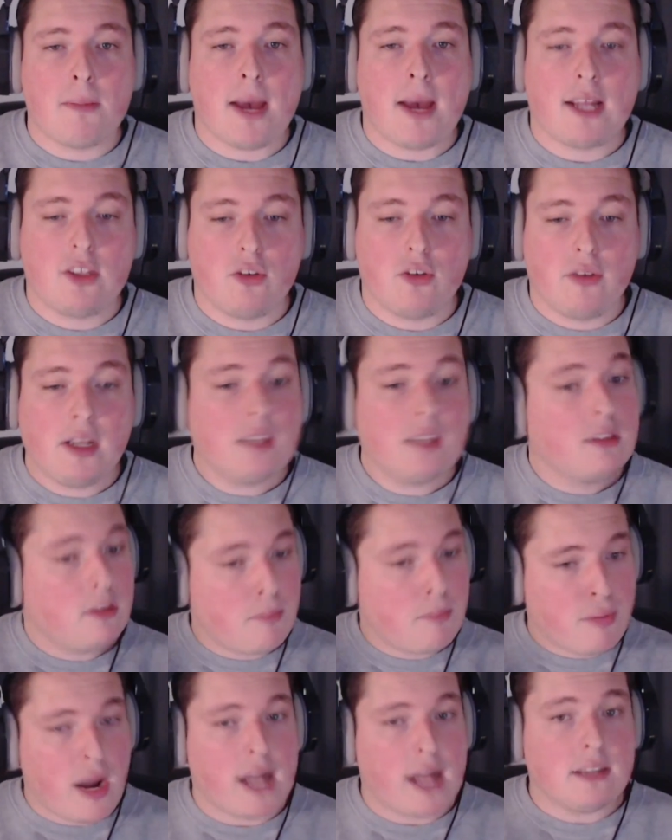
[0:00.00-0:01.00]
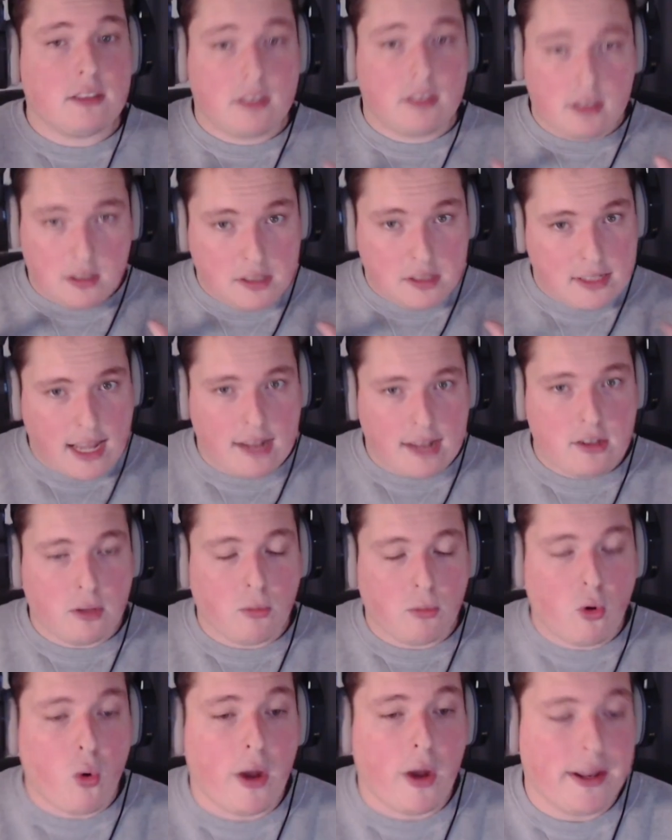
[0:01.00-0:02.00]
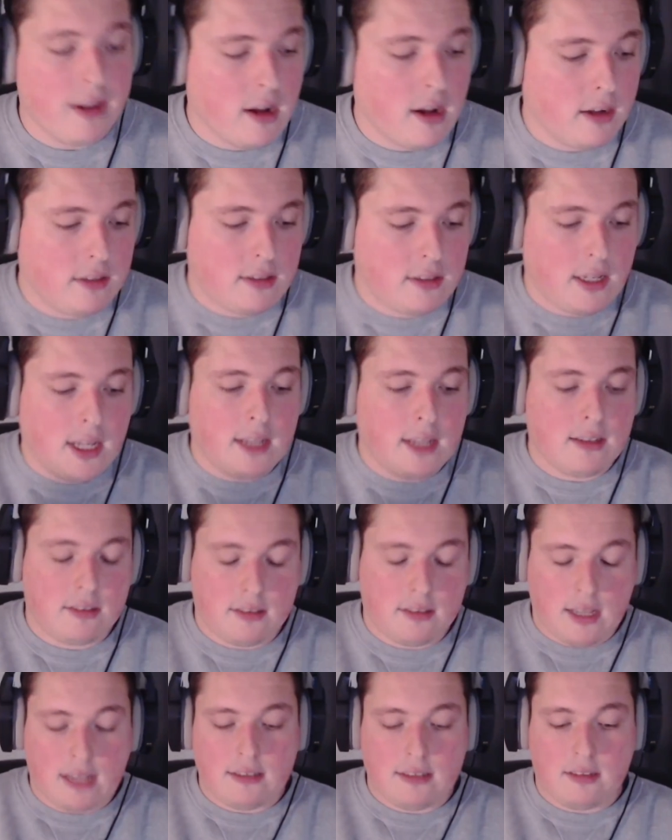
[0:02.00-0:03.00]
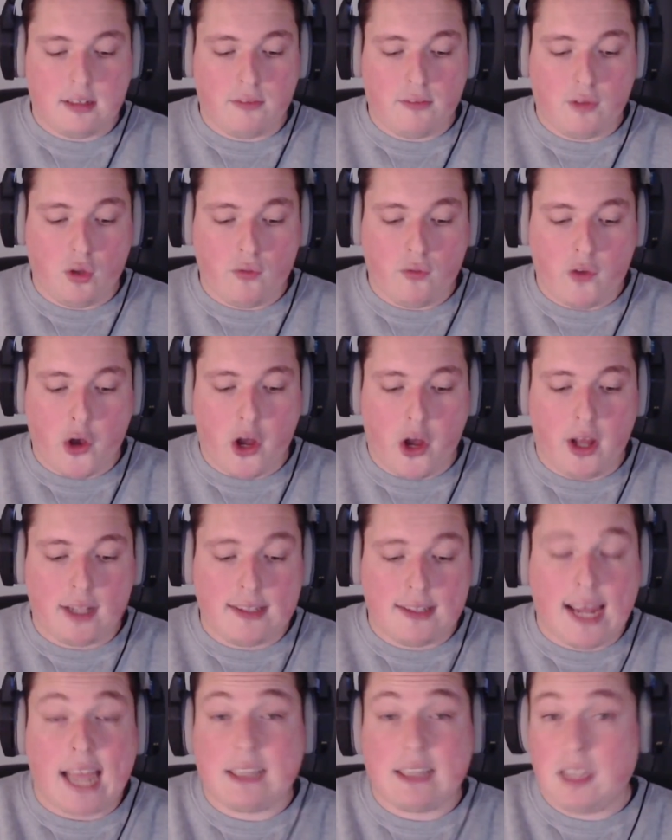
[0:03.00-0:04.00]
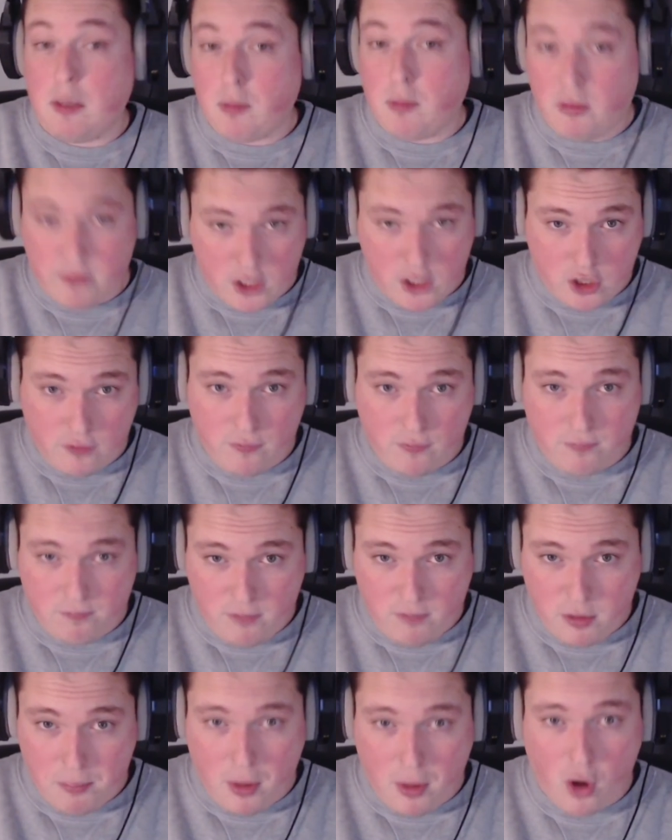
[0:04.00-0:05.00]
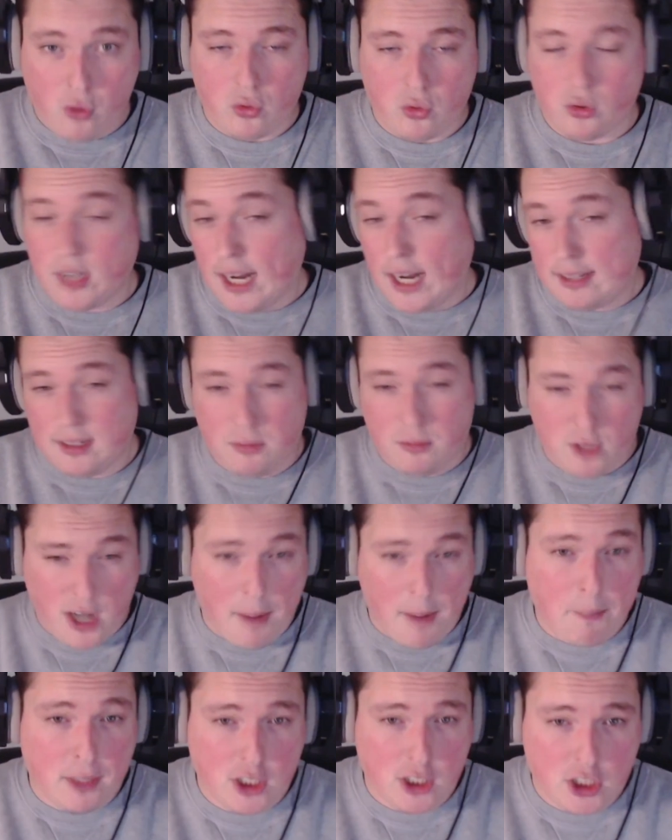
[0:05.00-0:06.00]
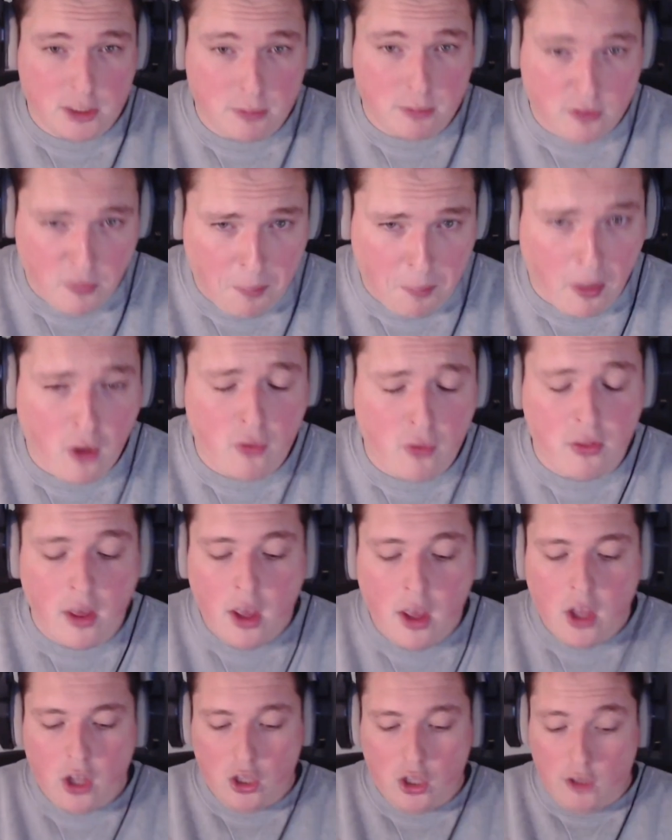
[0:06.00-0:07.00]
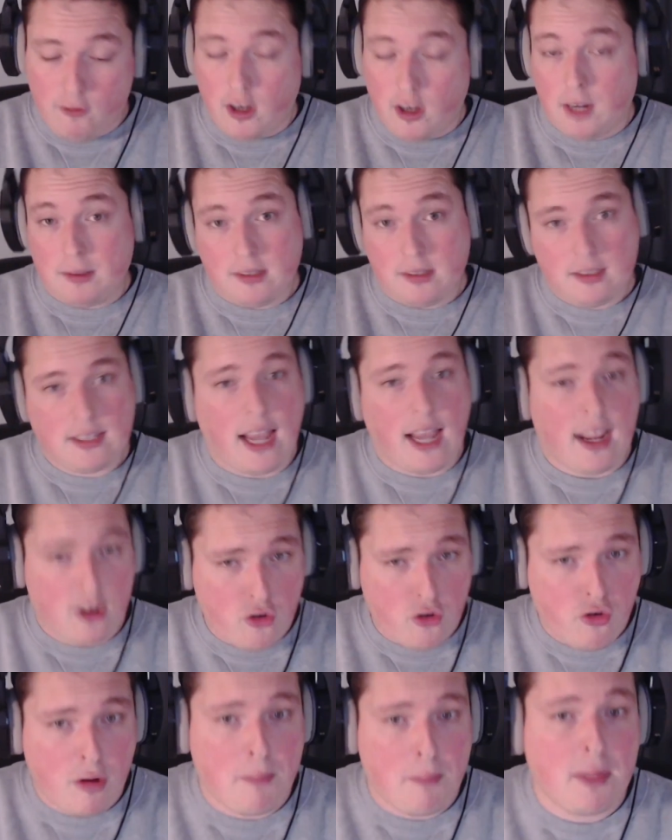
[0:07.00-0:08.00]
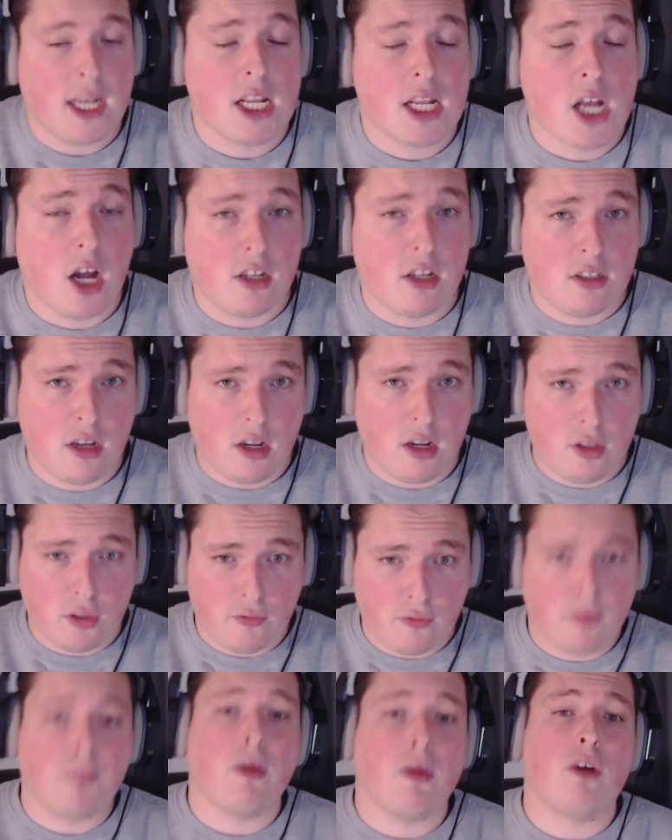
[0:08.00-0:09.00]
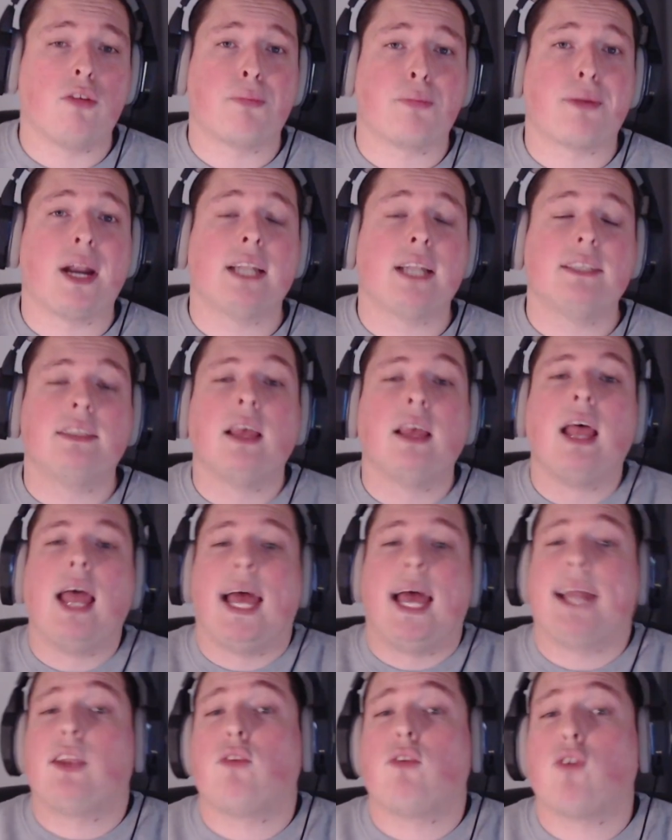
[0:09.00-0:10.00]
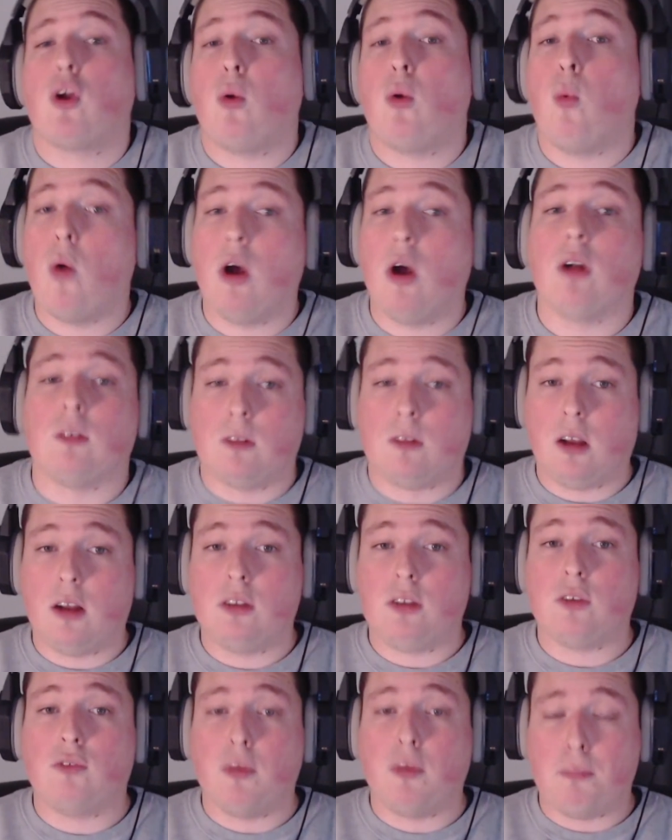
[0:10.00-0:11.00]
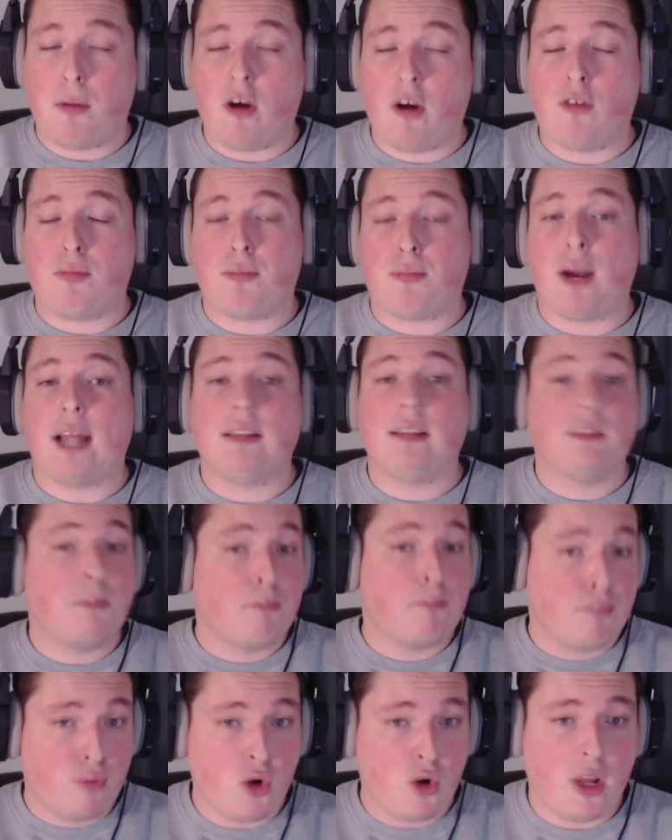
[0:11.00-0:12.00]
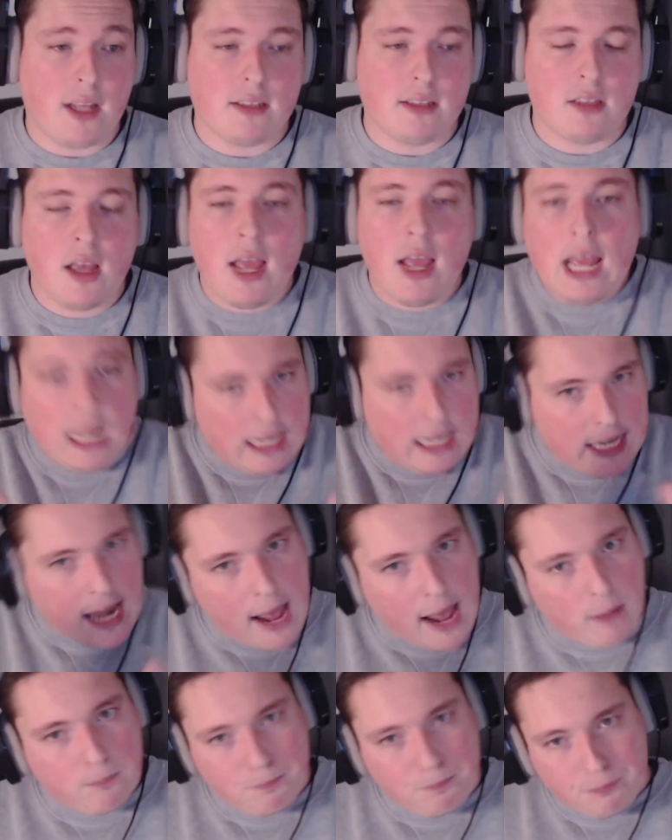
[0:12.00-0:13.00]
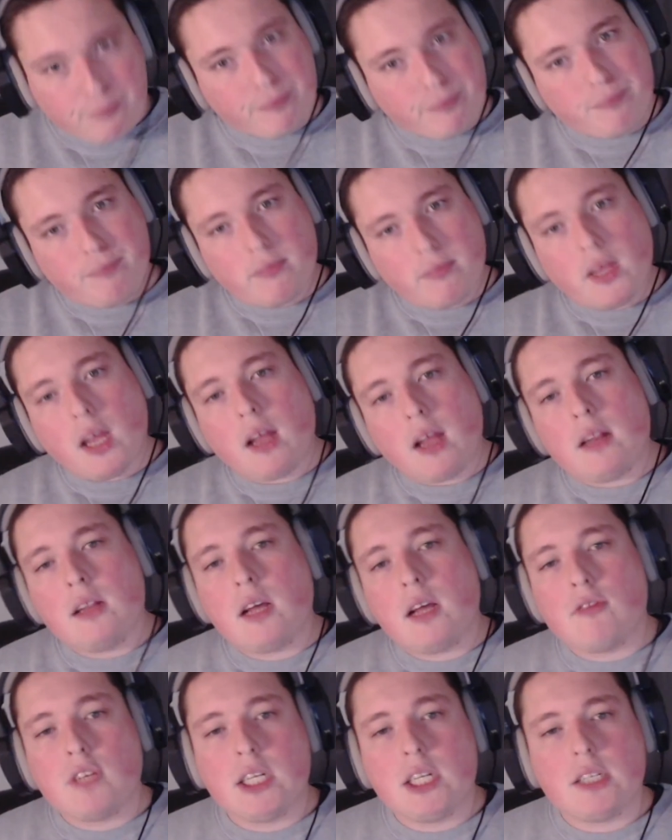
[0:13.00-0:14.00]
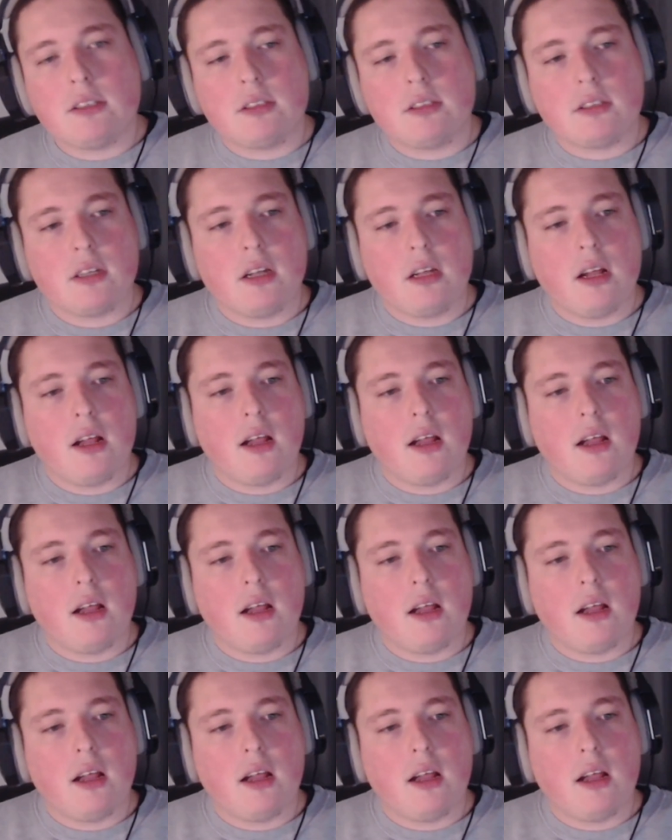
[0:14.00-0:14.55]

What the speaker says: matter is the brand's set up quite nicely in the sense of you've got a tag team division for both, or tag team championships for both. You've got a secondary mid-card title for both brands, and you've got a world title for both brands. Brilliant. Now, there is